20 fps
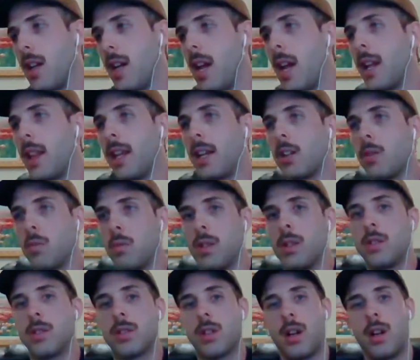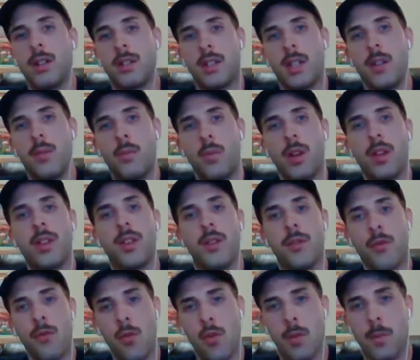and like real content with your
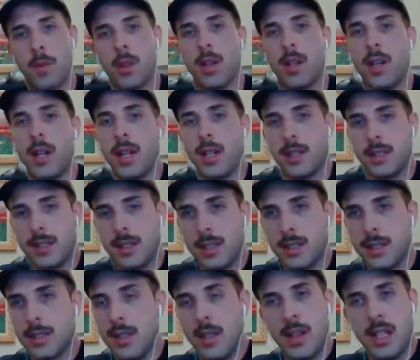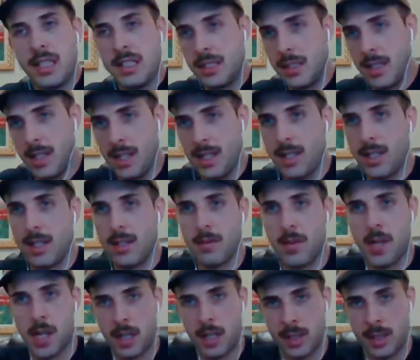formal analysis. So let's see it, right?